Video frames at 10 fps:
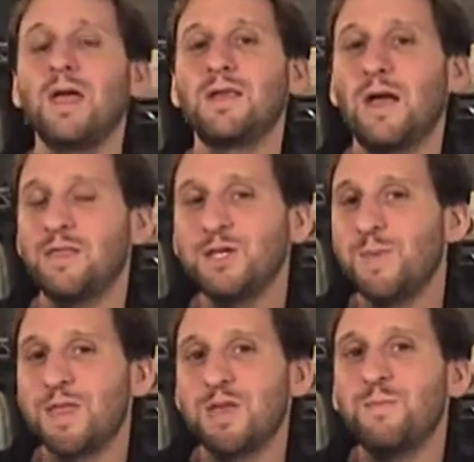Now, this
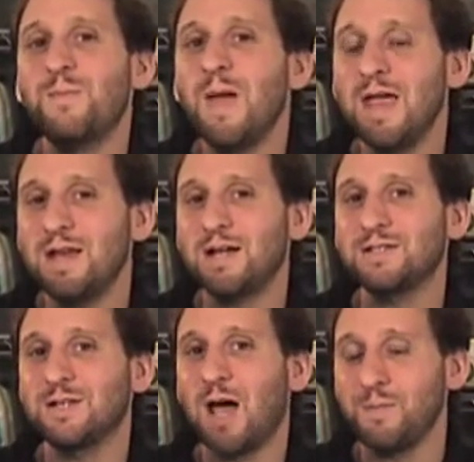method may not
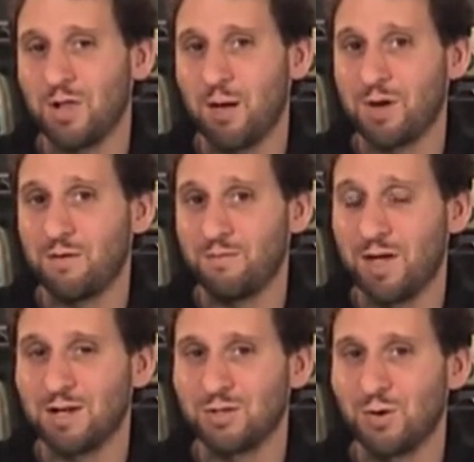stop your laptop from
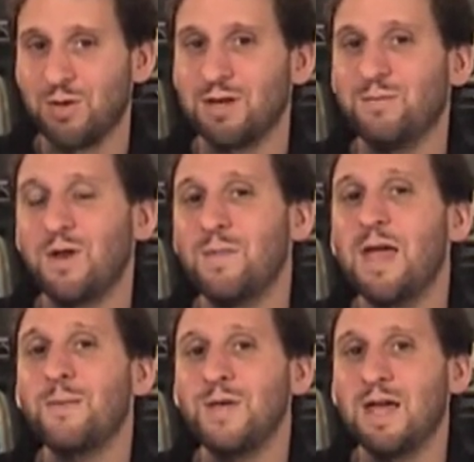getting stolen, but it may
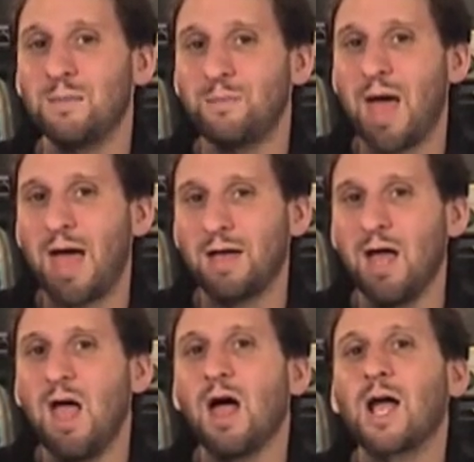help you get it back.
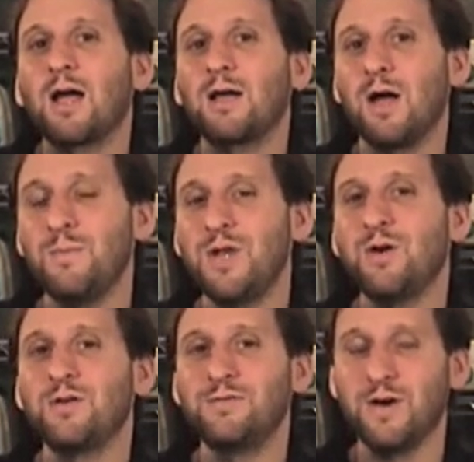A company
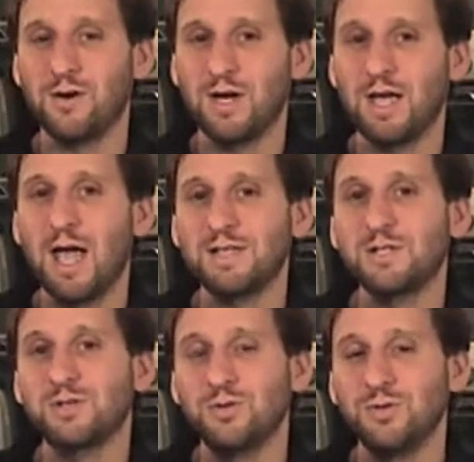called Very has
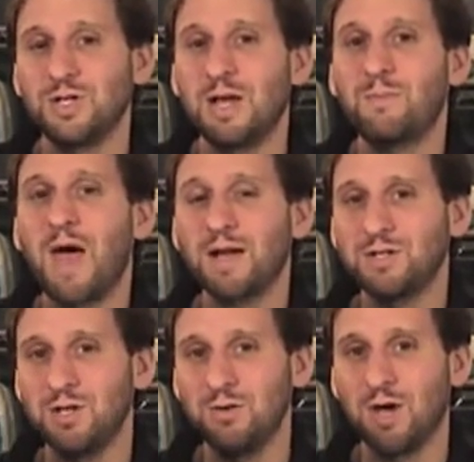a solution at
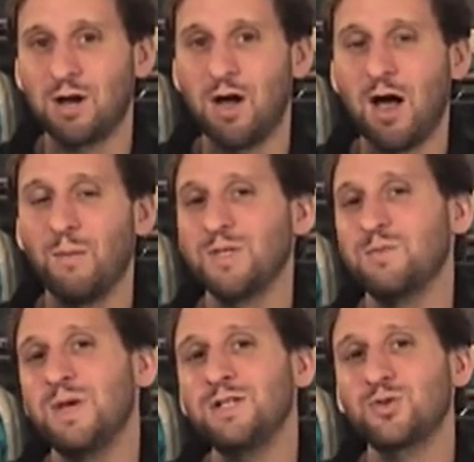backtoyou.com. It's
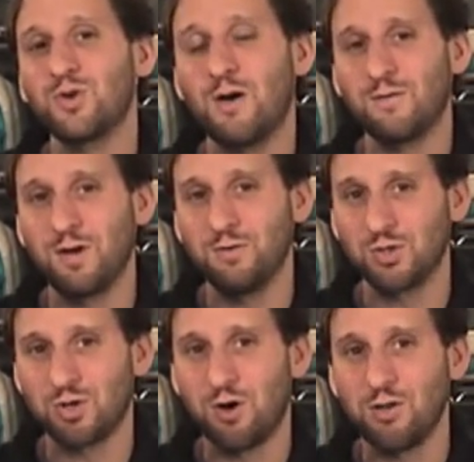a piece of software you
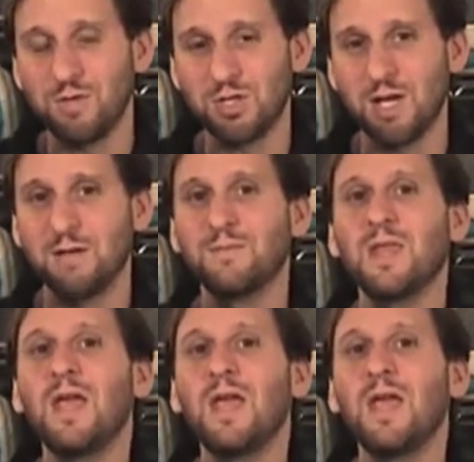install on the machine,